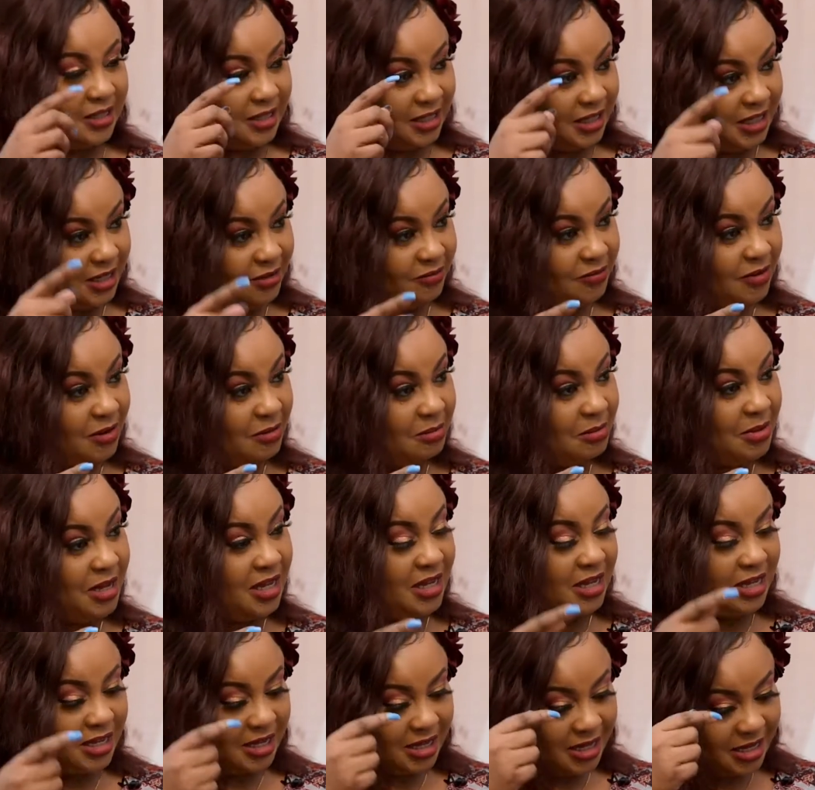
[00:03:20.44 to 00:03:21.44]
Even
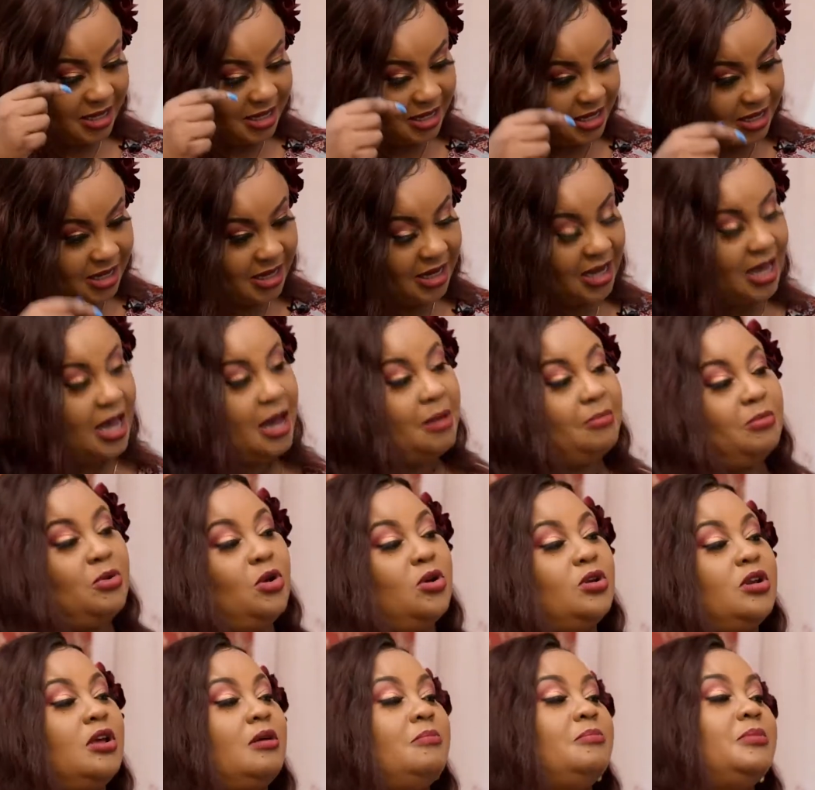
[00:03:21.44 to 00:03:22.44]
me, I
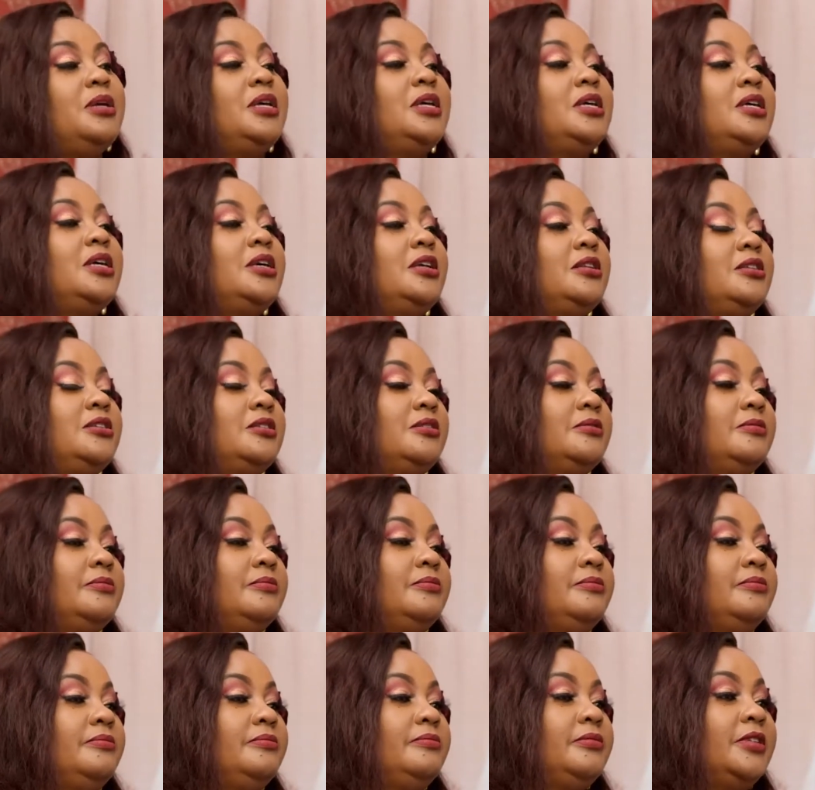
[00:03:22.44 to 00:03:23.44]
can make it.
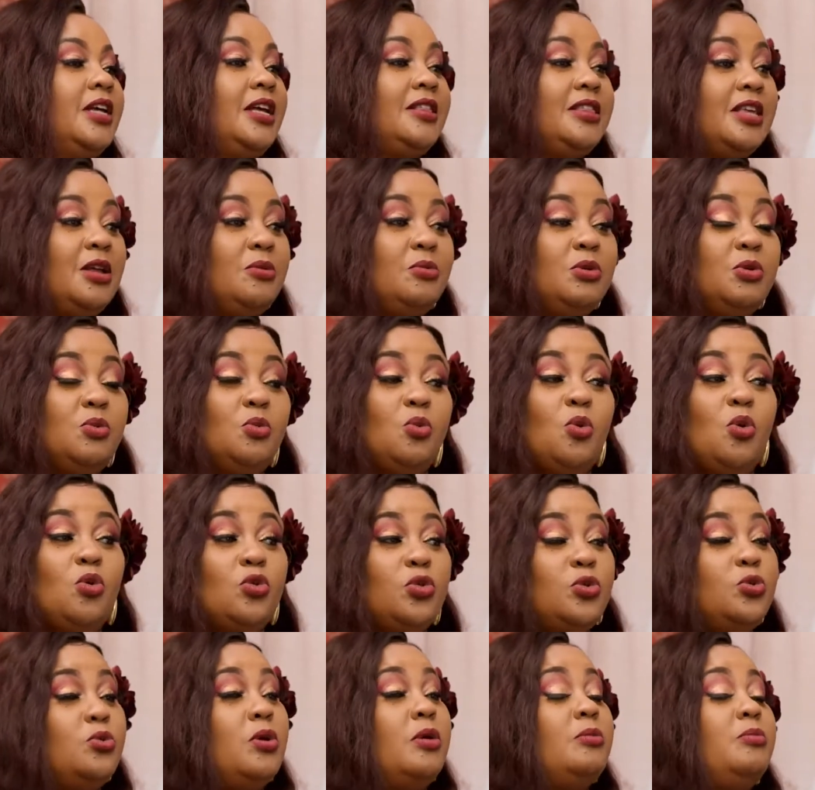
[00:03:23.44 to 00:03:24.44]
And then we walk
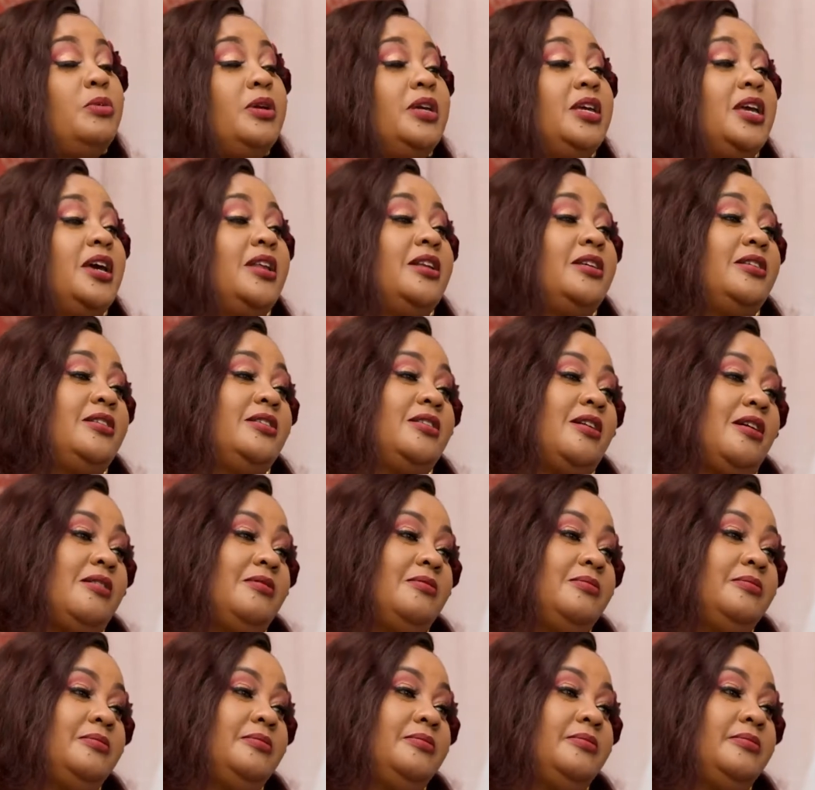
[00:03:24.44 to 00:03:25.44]
through and we get it done.
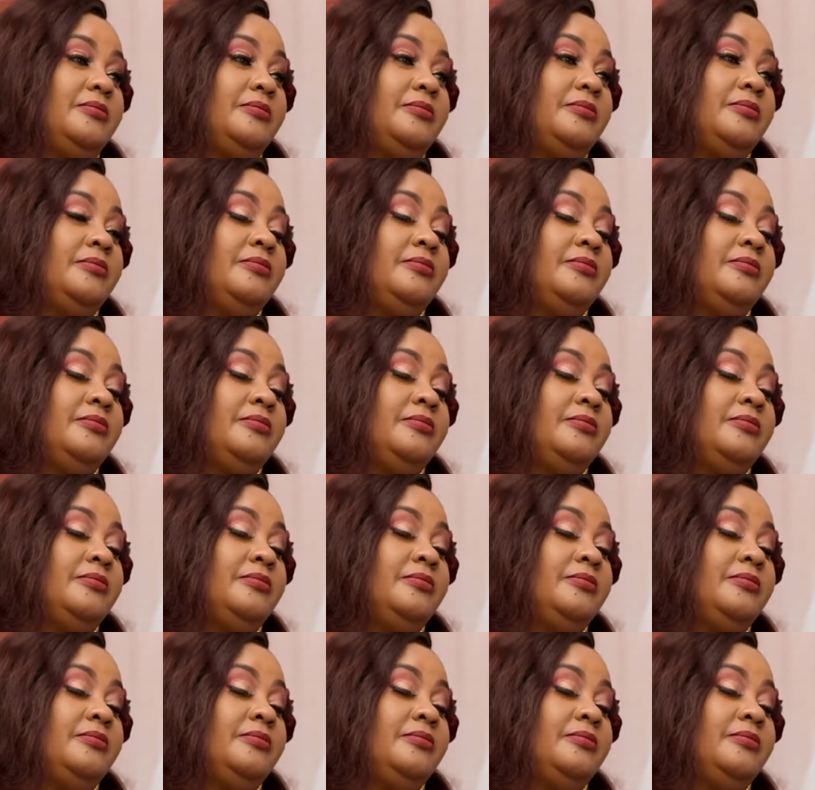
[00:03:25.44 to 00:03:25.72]
Wow.